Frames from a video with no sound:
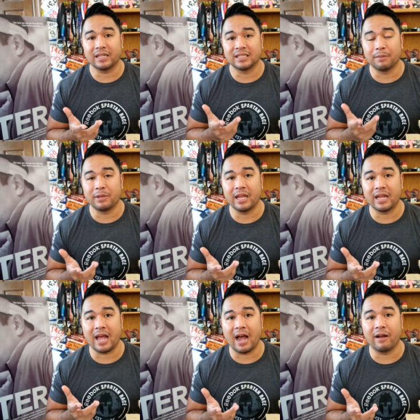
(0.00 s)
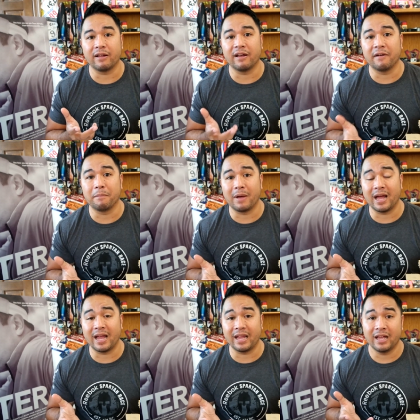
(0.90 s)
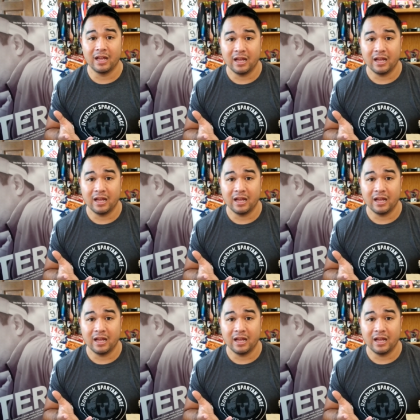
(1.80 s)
something out of my